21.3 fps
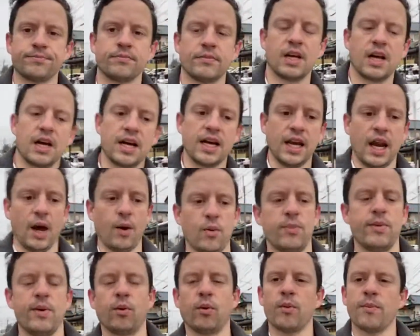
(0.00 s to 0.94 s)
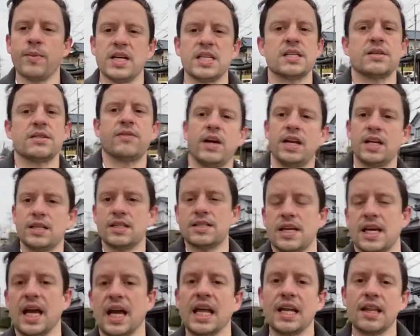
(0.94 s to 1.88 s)
again, I would be remiss if I didn't
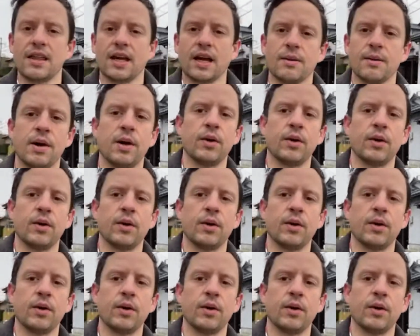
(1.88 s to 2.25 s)
say anything about